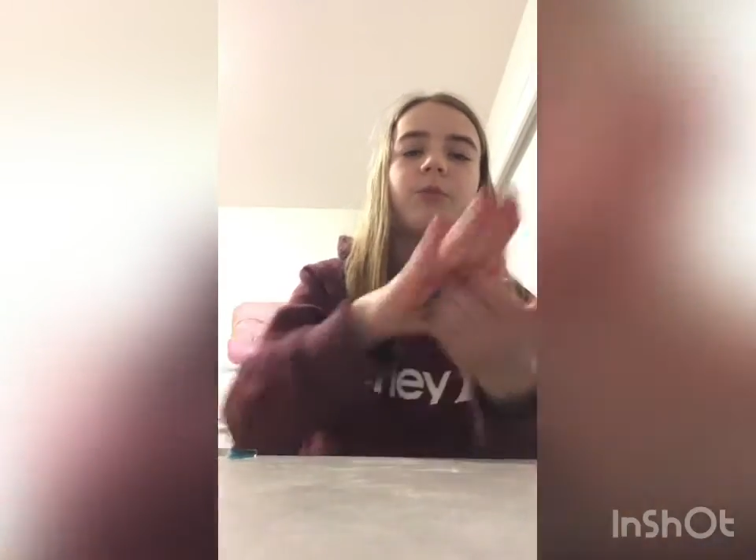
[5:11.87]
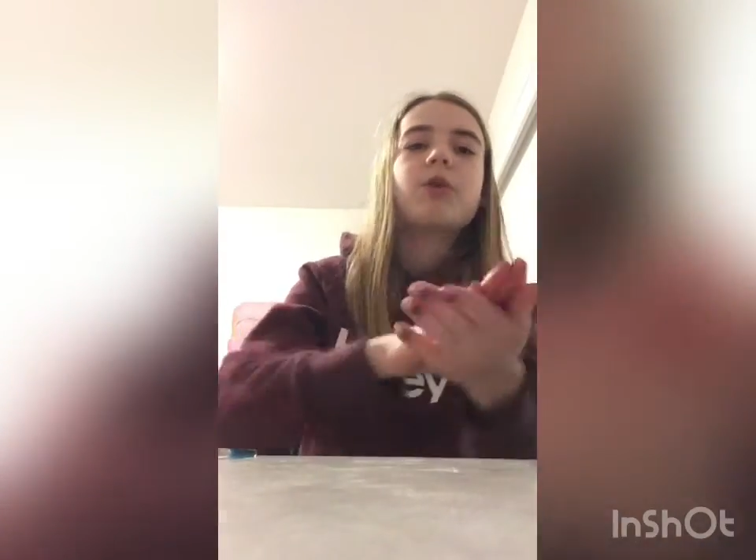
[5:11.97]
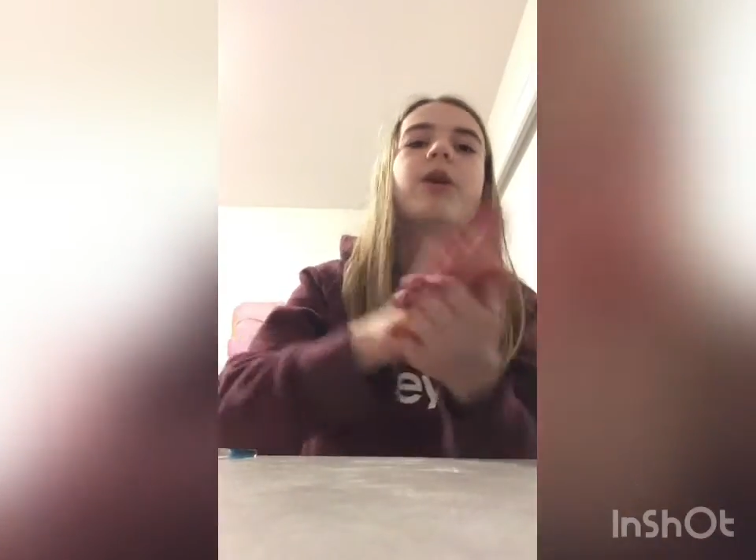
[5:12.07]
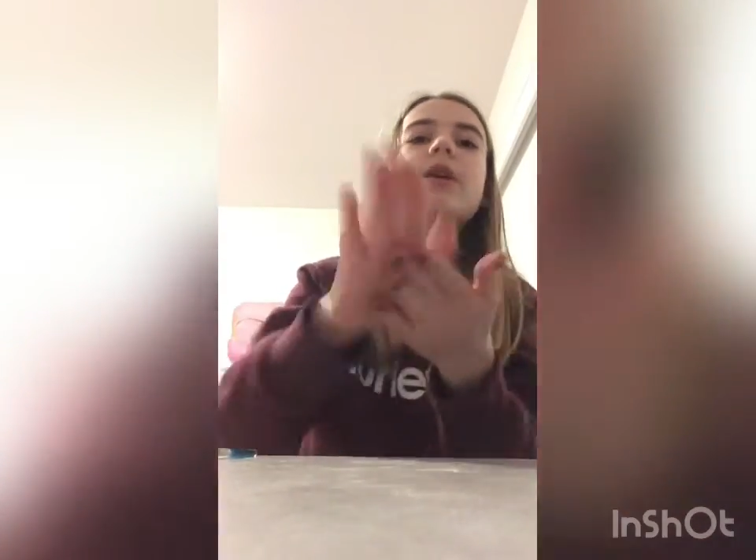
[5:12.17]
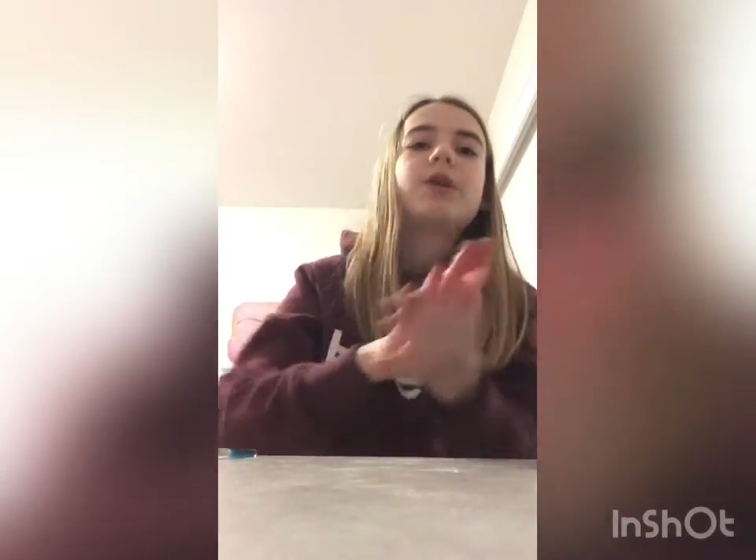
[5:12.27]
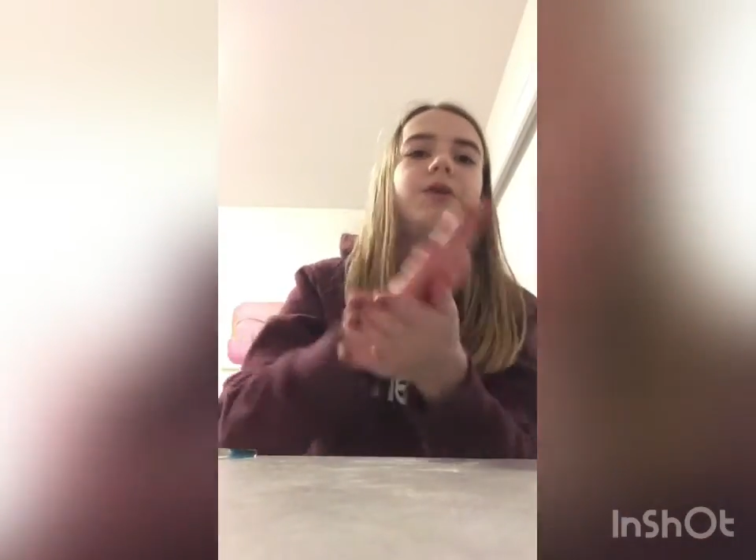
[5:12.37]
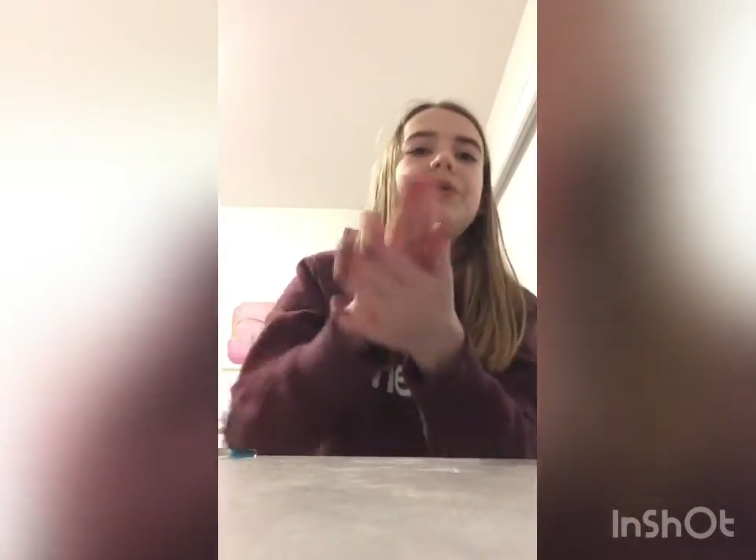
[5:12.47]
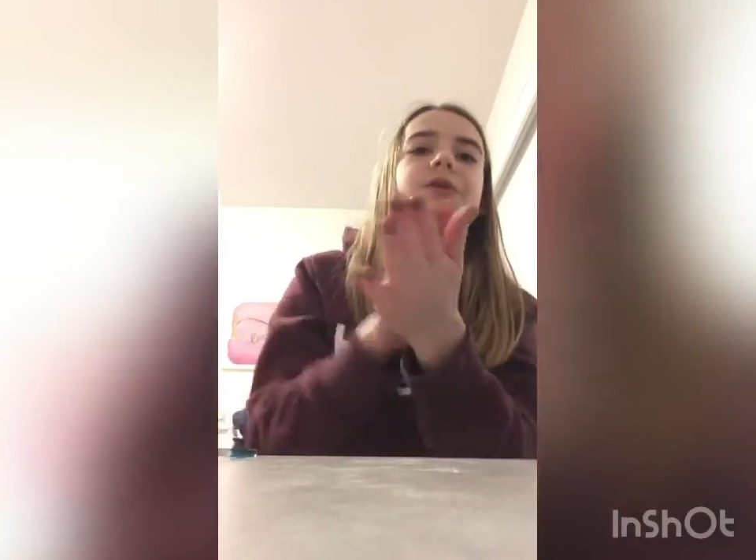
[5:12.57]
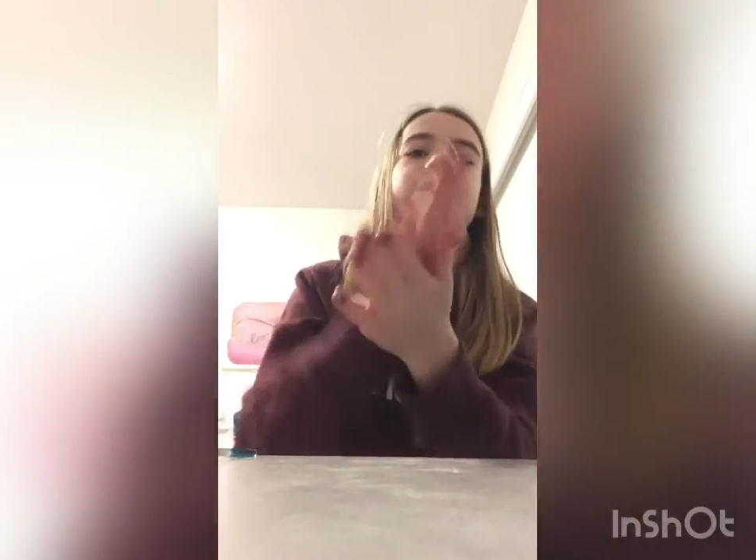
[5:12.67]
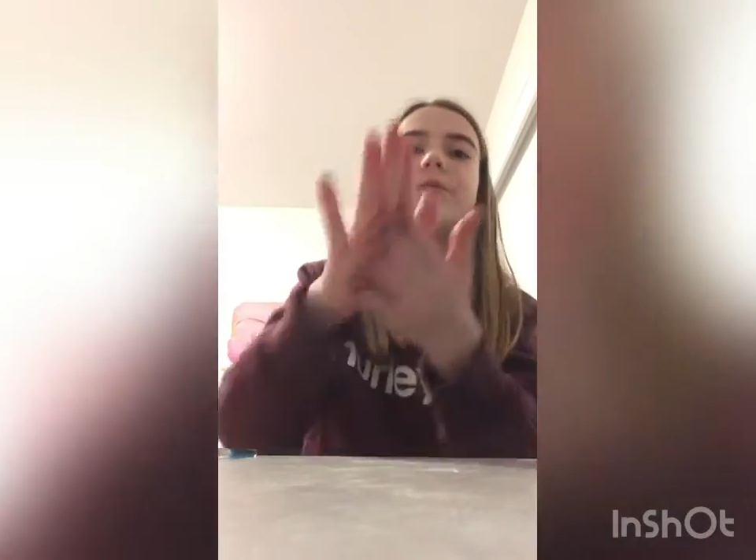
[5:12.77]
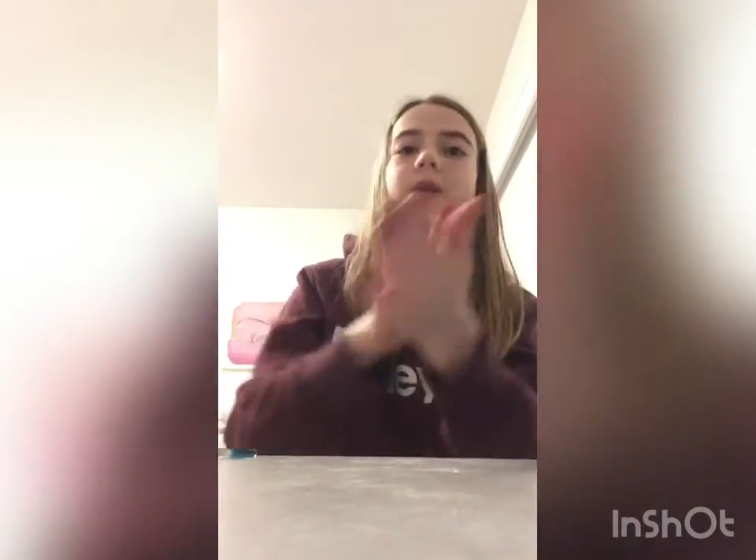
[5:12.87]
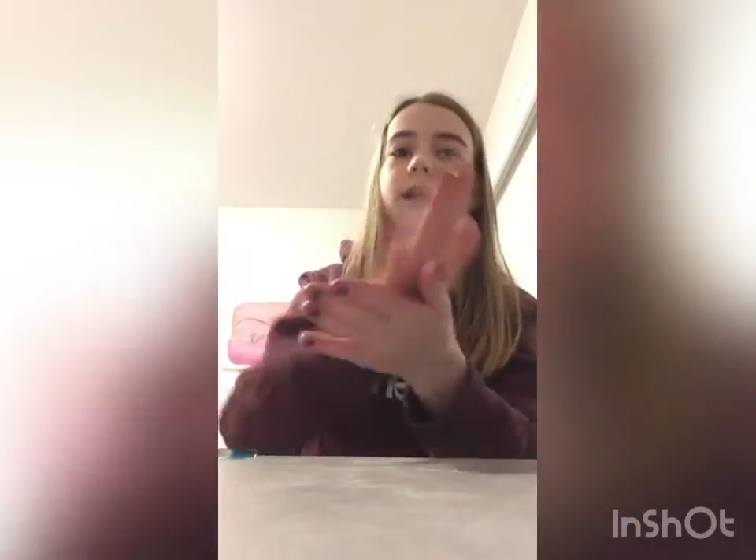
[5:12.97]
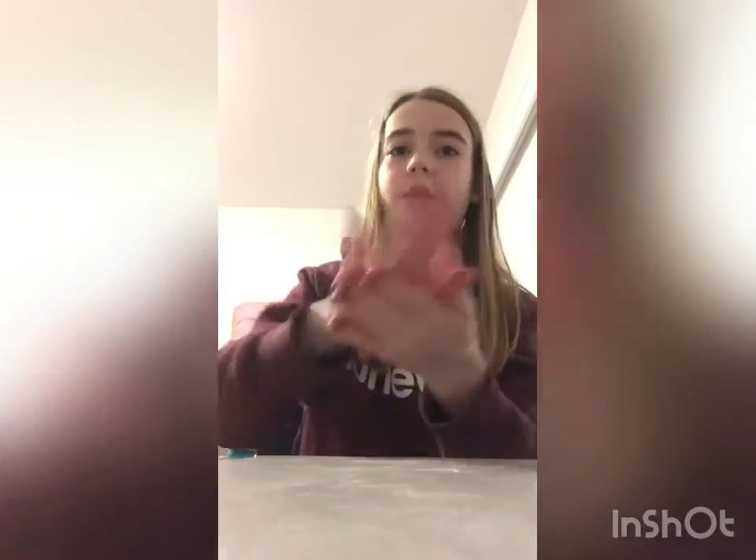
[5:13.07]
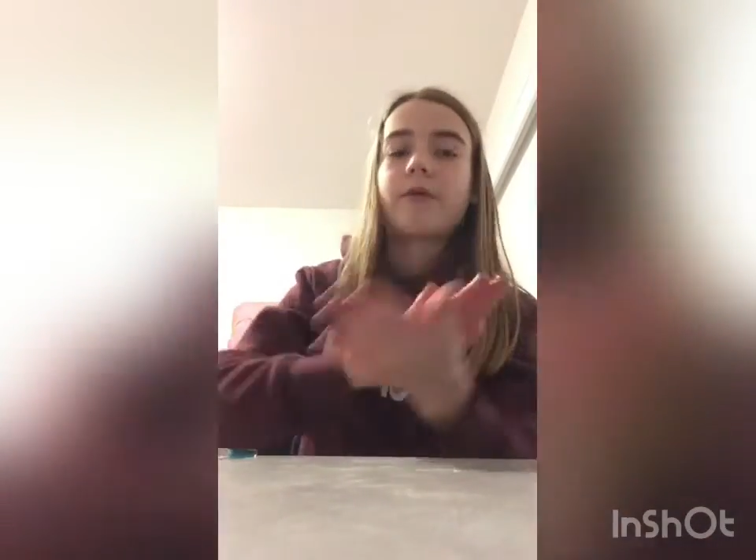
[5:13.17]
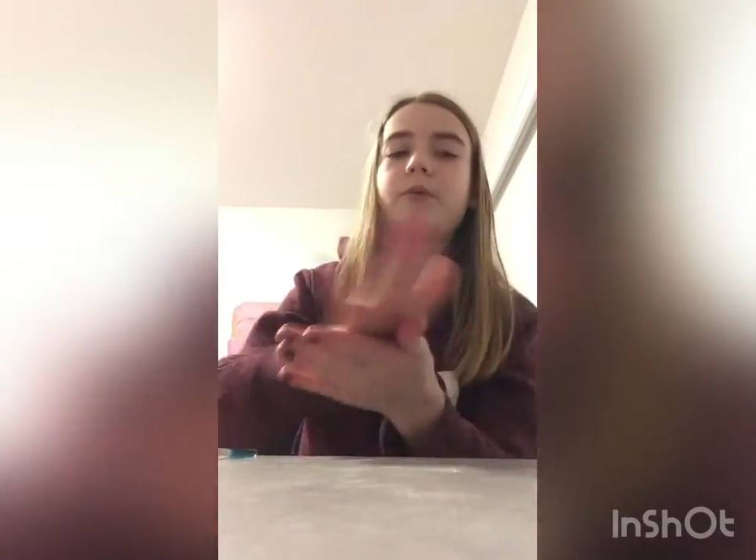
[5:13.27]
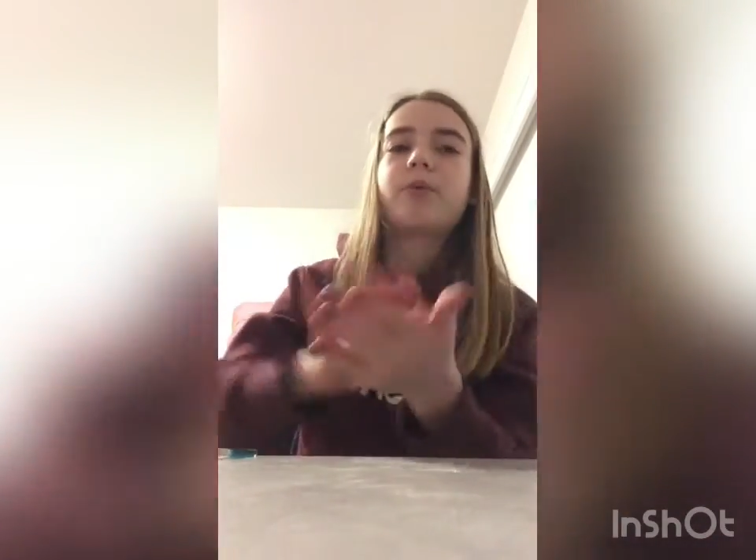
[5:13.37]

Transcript: more, so that we can have the